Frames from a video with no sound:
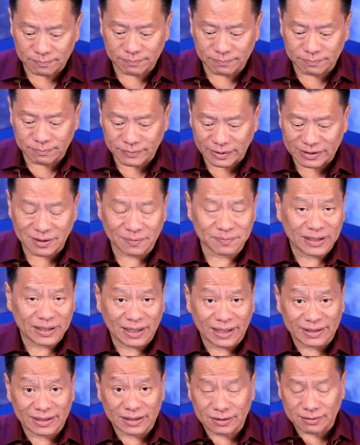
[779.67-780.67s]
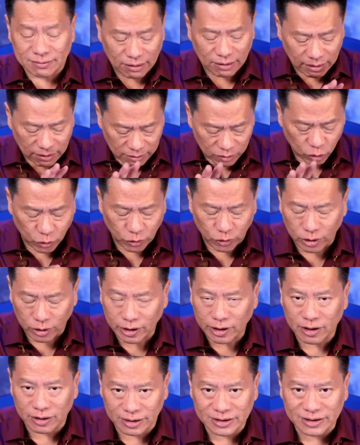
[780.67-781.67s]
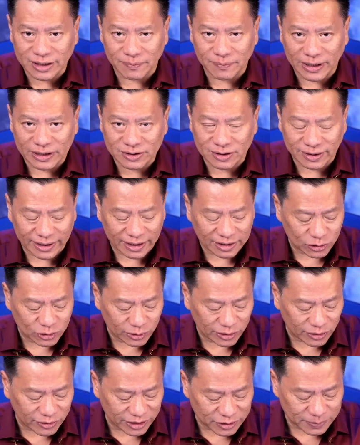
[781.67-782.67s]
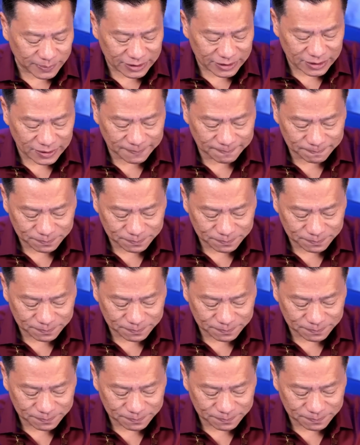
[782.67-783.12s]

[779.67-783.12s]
it's something like this. Uh, you, you hear the same lesson again during Christmas.